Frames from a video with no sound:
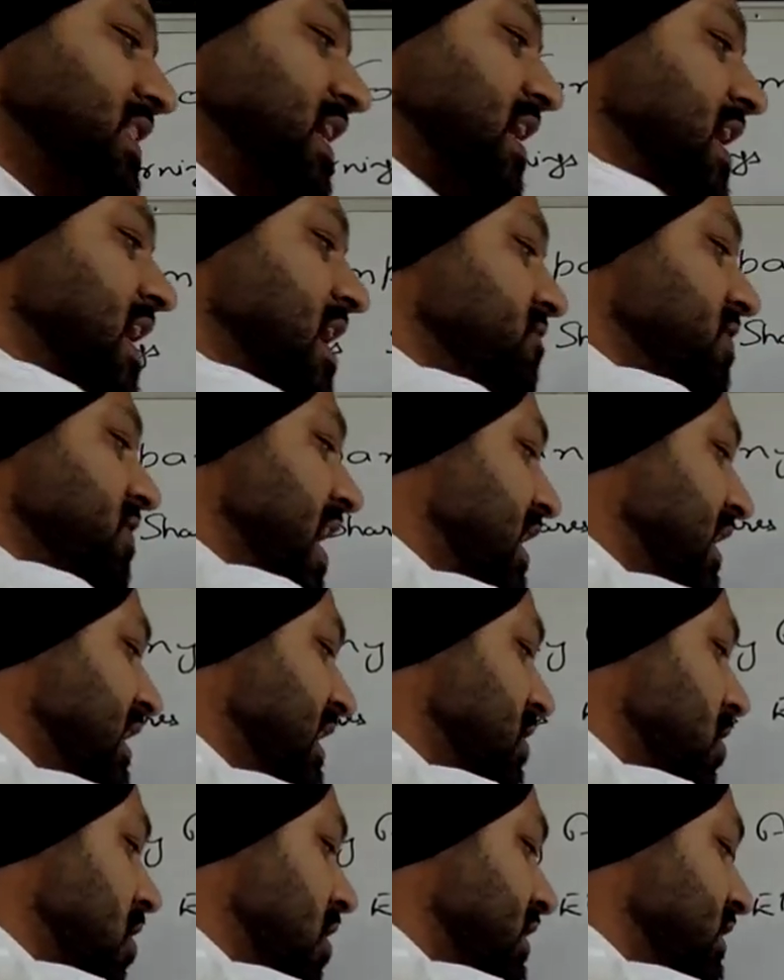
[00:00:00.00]
they gave
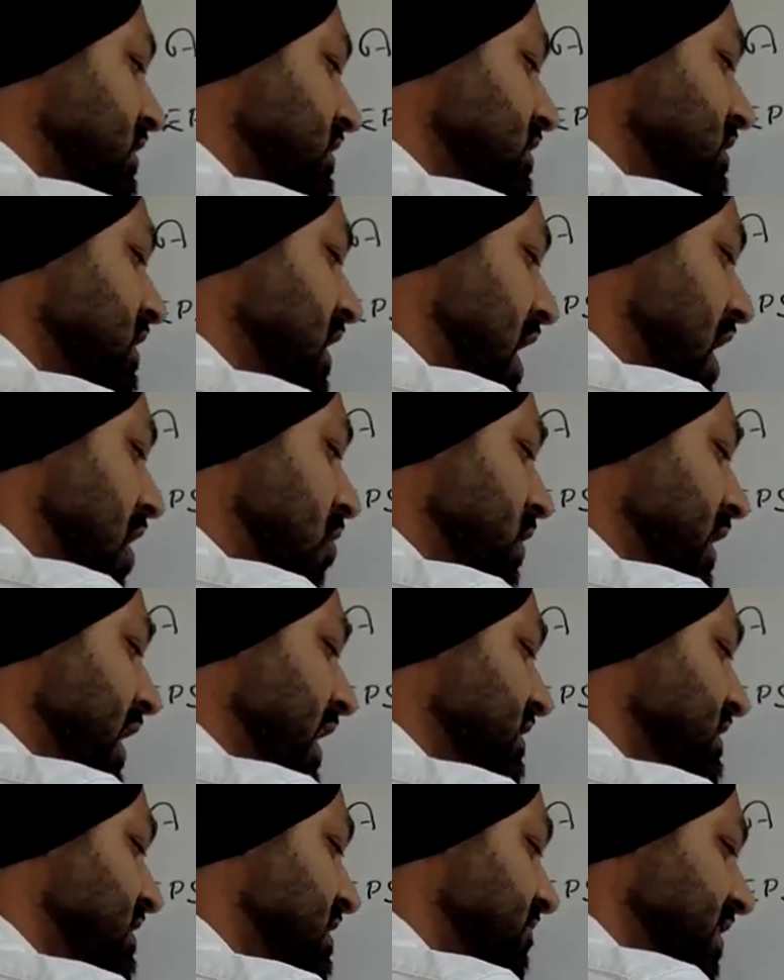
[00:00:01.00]
$90 out
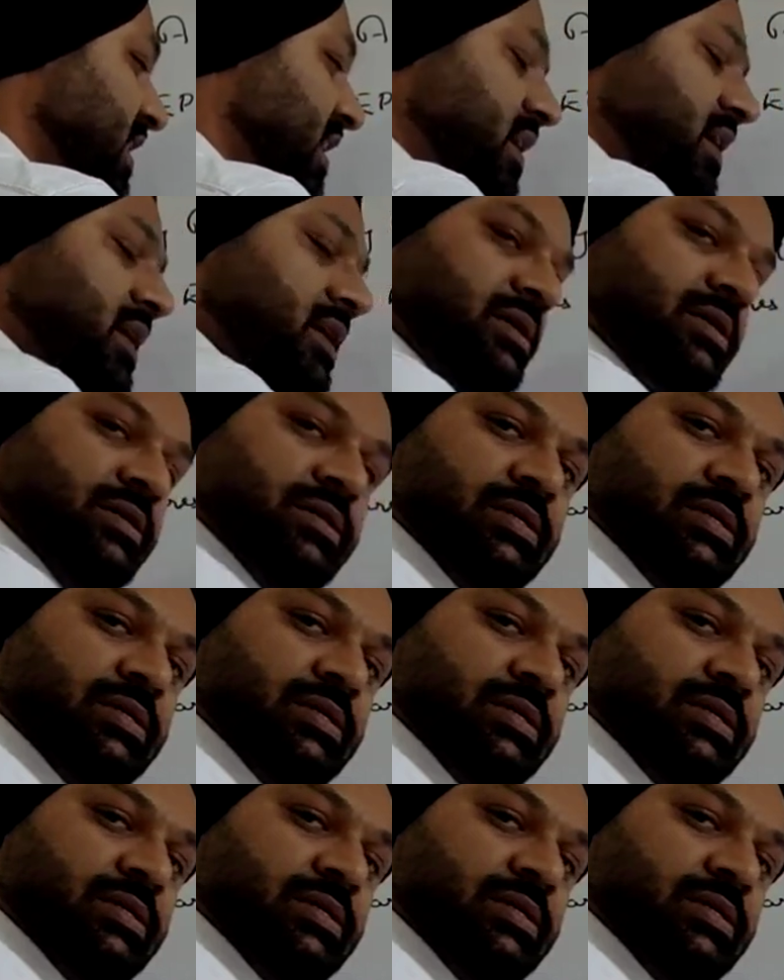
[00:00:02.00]
as dividend.